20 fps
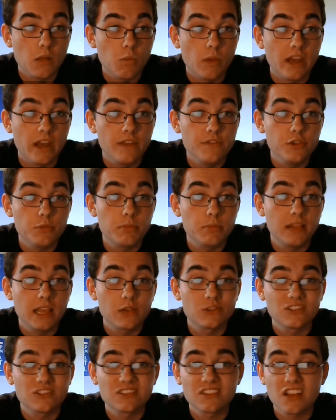Whenever you play
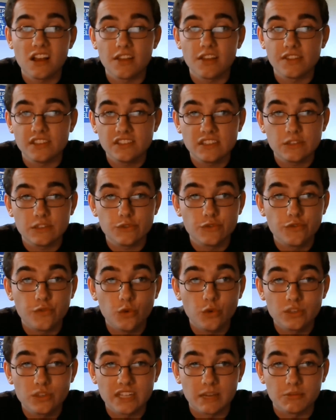or discard this, deal
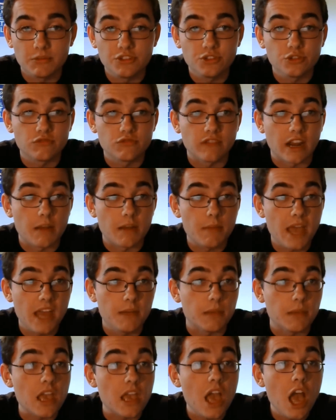4 damage to a random
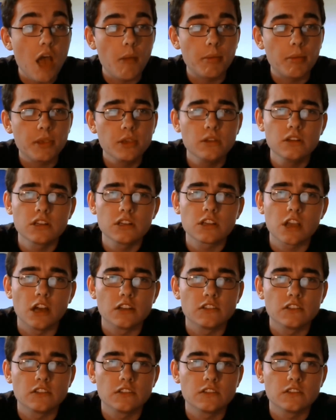enemy. A peculiar card
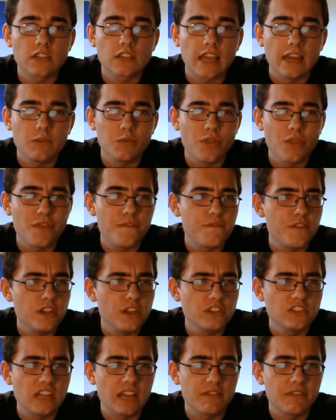is it's kind of one of the
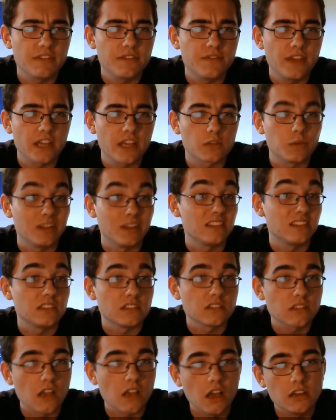first to have an effect when it's
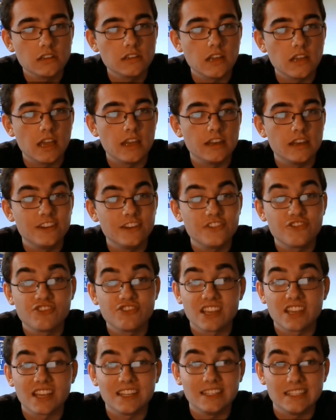discarded, and an
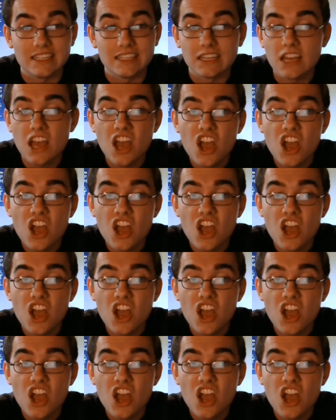interesting idea.